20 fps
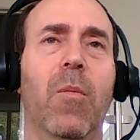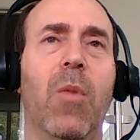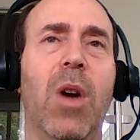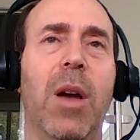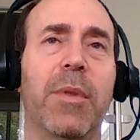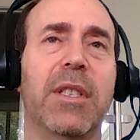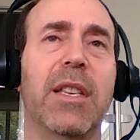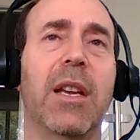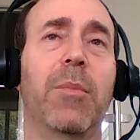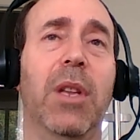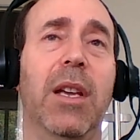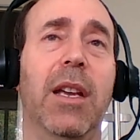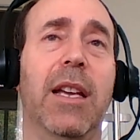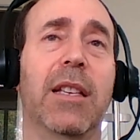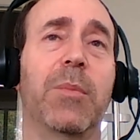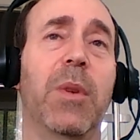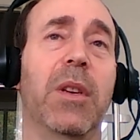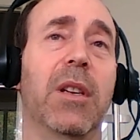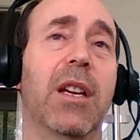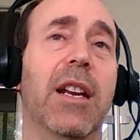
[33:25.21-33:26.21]
WebAssembly
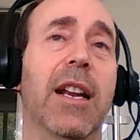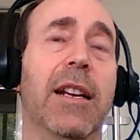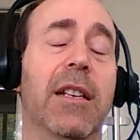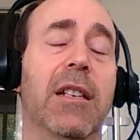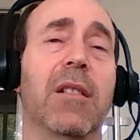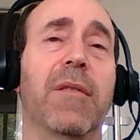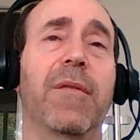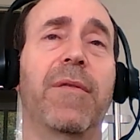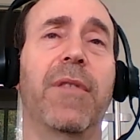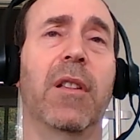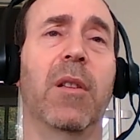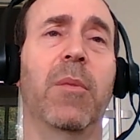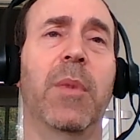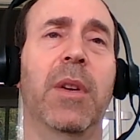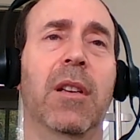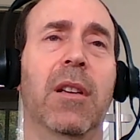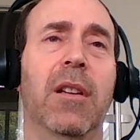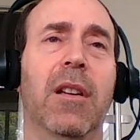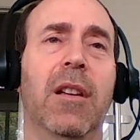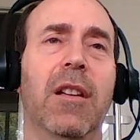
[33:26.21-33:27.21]
has been connected to
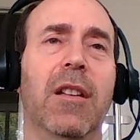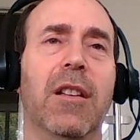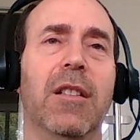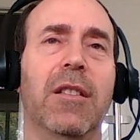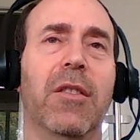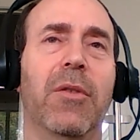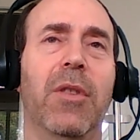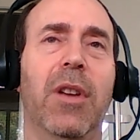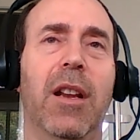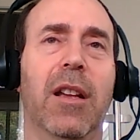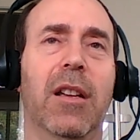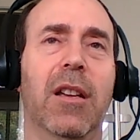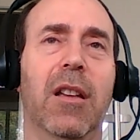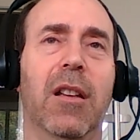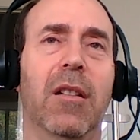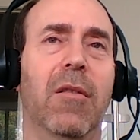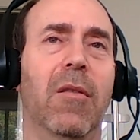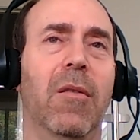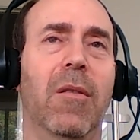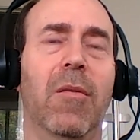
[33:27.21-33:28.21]
Filament so that it
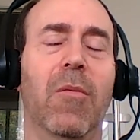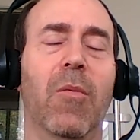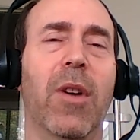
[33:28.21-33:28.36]
can